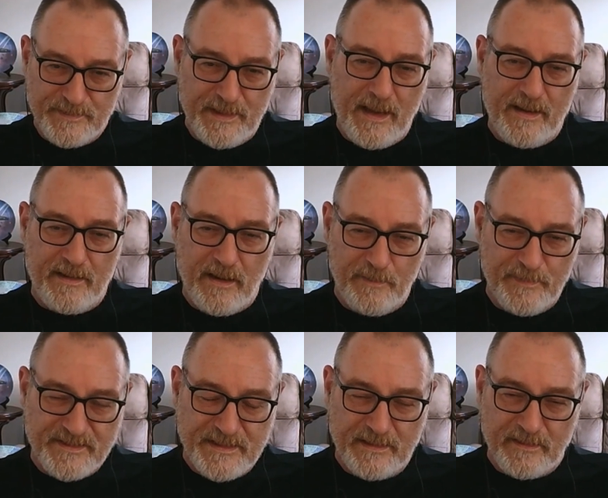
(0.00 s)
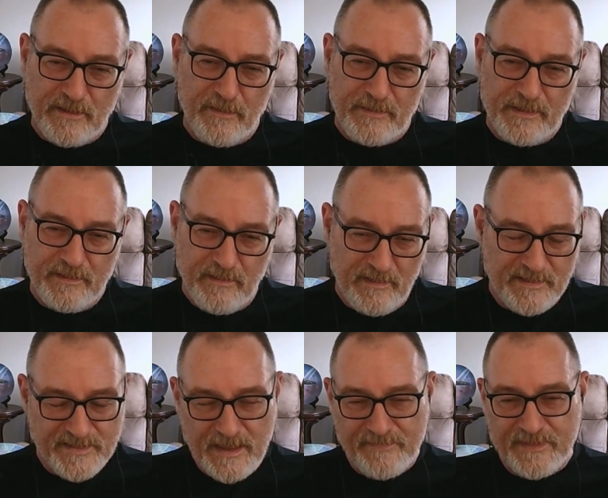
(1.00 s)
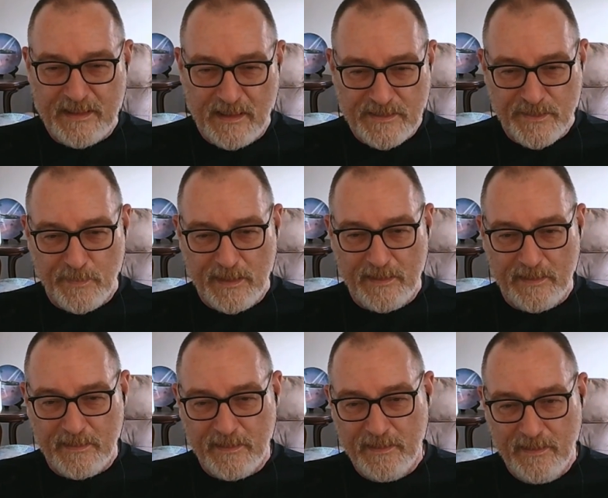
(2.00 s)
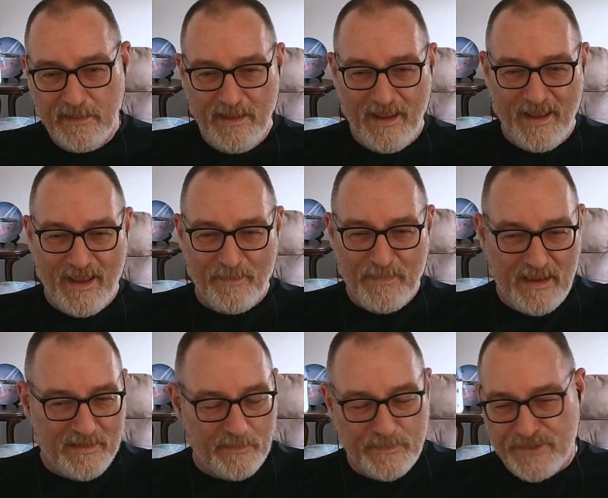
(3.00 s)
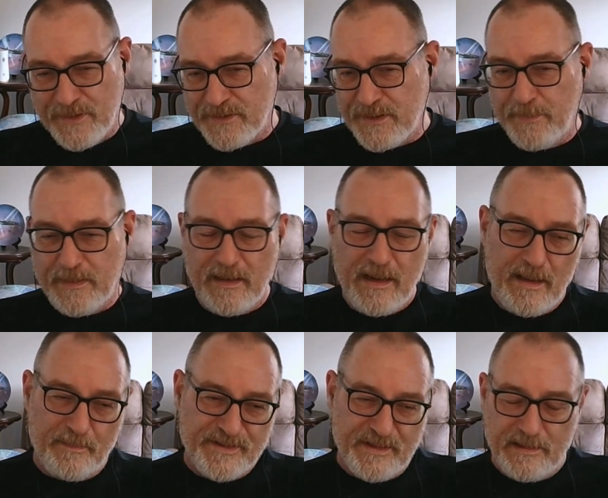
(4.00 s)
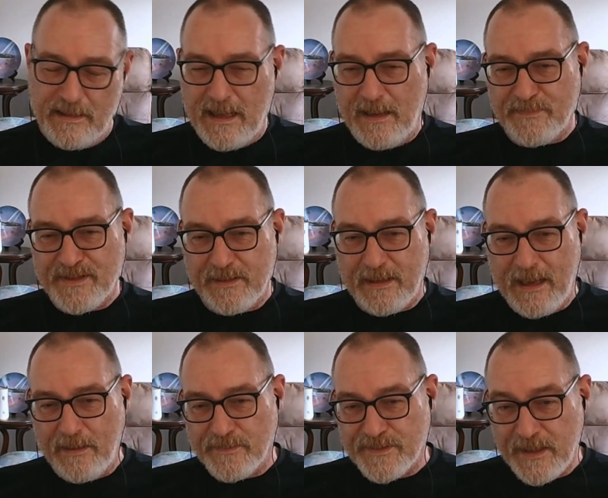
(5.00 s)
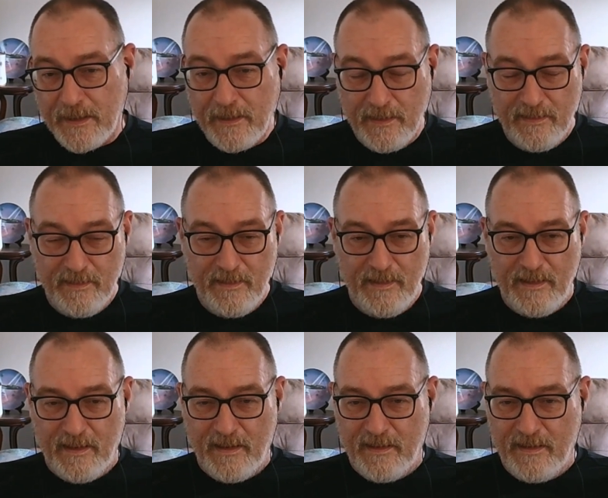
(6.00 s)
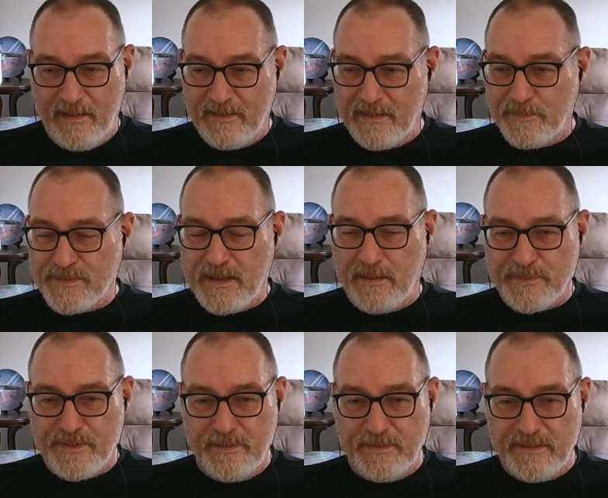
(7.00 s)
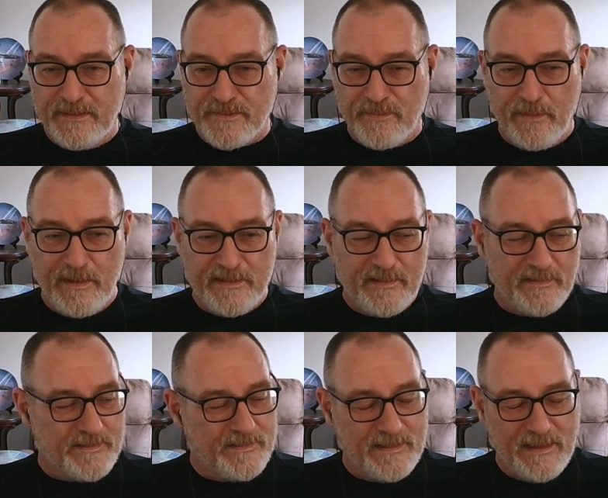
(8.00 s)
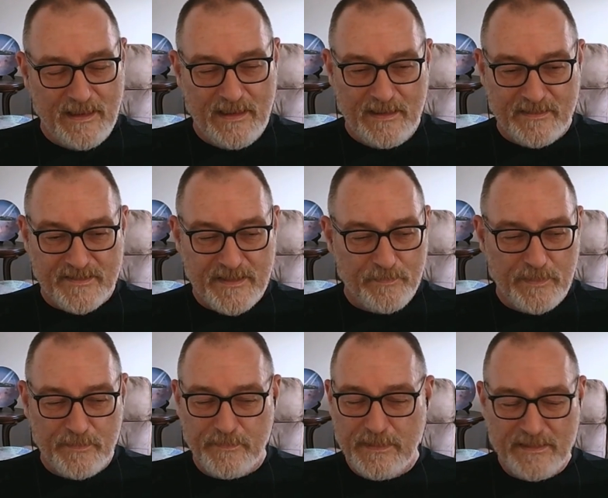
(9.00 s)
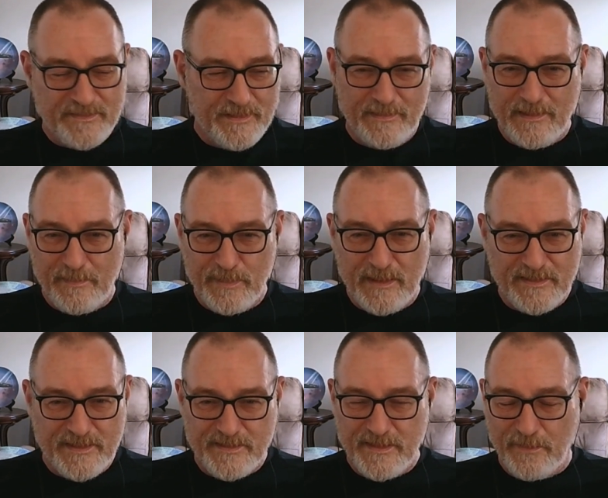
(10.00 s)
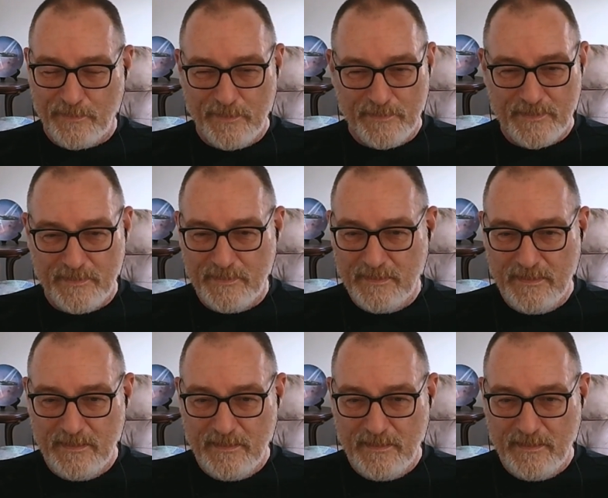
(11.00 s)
I was getting home at 10 o'clock at night, 7 days a week. And I was just doing laps and laps of the county. And I was absolutely destroyed. And I said, well, actually, that place is no good.